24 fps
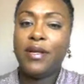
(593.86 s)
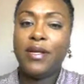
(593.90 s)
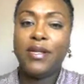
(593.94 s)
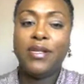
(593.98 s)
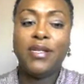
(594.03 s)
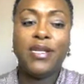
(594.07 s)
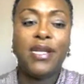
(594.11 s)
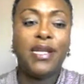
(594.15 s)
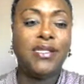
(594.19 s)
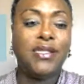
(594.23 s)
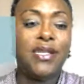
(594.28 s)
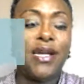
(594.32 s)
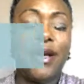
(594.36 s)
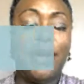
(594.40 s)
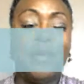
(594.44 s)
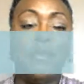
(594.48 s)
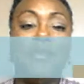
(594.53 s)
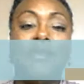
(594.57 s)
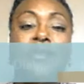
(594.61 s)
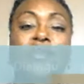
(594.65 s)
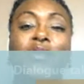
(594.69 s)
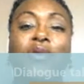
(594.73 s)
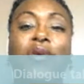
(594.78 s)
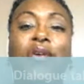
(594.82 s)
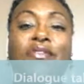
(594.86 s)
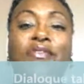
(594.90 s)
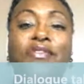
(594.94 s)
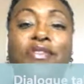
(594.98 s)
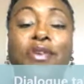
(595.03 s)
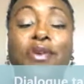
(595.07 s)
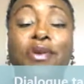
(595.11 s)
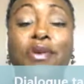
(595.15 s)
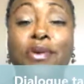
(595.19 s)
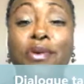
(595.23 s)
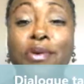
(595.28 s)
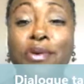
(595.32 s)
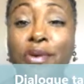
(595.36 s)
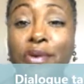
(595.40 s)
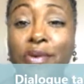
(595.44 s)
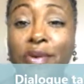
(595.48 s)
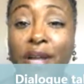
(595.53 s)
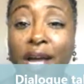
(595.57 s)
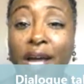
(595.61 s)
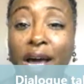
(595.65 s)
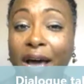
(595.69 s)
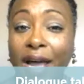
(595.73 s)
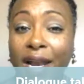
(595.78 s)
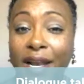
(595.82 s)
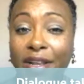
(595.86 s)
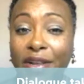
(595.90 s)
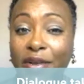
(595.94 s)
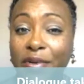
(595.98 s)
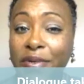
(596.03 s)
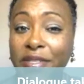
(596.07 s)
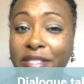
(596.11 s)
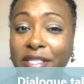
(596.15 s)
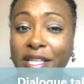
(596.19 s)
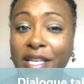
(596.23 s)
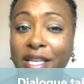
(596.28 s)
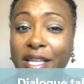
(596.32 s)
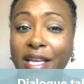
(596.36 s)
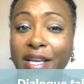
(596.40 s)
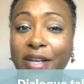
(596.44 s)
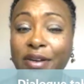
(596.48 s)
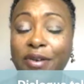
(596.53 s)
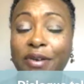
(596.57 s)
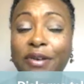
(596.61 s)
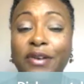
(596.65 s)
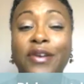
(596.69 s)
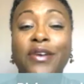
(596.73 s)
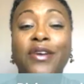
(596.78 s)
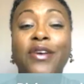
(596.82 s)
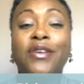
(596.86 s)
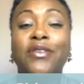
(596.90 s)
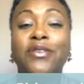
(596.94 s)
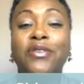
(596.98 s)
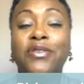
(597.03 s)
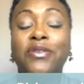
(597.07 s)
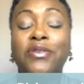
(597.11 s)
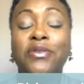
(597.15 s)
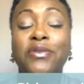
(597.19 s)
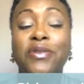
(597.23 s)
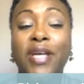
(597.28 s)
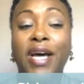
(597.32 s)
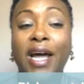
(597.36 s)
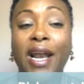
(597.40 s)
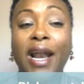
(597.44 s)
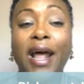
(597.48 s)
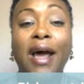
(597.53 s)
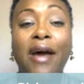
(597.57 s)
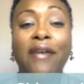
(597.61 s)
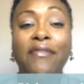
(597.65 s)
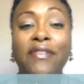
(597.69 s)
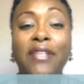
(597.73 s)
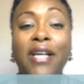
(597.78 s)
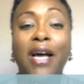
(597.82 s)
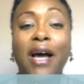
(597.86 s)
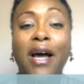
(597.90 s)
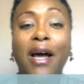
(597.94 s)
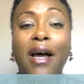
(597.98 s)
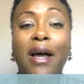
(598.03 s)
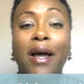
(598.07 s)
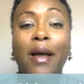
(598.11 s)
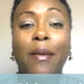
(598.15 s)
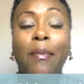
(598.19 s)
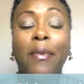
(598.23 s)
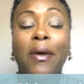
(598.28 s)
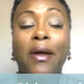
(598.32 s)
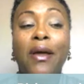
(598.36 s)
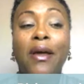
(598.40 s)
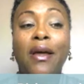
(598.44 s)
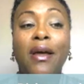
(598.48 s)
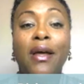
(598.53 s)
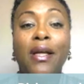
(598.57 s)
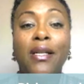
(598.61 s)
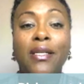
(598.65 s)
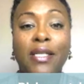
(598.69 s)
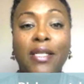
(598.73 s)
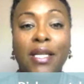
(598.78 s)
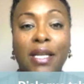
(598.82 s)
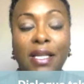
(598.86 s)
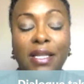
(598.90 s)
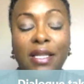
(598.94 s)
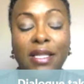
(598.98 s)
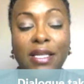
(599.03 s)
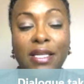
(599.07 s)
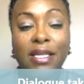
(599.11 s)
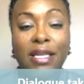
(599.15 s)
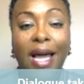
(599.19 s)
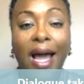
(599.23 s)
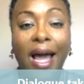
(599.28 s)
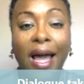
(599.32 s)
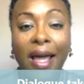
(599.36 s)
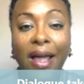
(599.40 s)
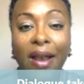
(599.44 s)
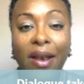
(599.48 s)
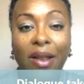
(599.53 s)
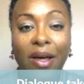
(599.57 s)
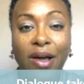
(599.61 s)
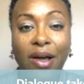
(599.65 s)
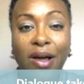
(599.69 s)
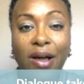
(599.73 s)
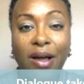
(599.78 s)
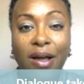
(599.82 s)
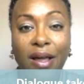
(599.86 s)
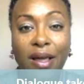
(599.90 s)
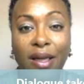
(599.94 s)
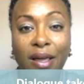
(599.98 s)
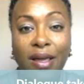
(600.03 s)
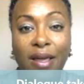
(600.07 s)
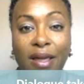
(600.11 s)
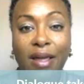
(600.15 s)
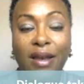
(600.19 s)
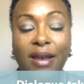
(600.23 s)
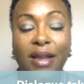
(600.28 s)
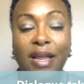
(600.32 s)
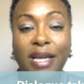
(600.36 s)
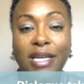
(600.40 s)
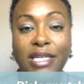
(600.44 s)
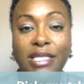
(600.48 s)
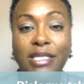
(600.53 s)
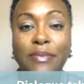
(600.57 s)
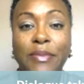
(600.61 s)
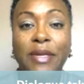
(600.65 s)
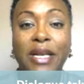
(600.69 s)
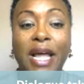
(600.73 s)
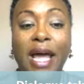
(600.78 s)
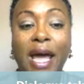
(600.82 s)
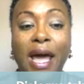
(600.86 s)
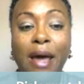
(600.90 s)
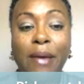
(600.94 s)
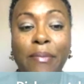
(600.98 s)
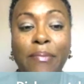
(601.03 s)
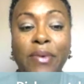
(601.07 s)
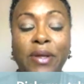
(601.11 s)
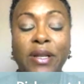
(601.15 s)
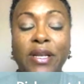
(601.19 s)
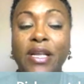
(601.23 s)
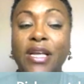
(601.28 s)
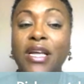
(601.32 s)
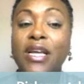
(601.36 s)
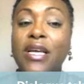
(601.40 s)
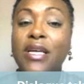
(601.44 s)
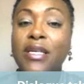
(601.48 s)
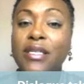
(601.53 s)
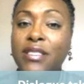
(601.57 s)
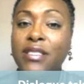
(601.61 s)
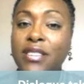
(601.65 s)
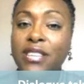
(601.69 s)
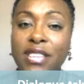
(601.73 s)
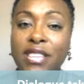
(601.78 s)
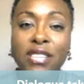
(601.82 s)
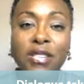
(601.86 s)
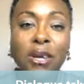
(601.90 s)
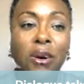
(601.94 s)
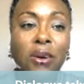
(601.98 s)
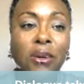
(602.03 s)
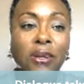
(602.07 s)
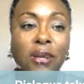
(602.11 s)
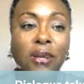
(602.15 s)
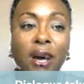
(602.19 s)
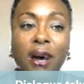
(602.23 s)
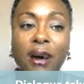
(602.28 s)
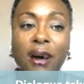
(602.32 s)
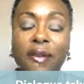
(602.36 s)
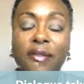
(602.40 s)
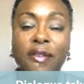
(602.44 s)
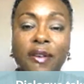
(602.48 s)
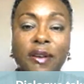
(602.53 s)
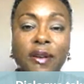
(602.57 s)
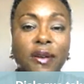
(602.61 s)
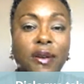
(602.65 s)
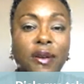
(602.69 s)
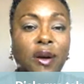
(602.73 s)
It takes time. So if you as the leader, do not have time to let the dialogue engagement happen, just hold off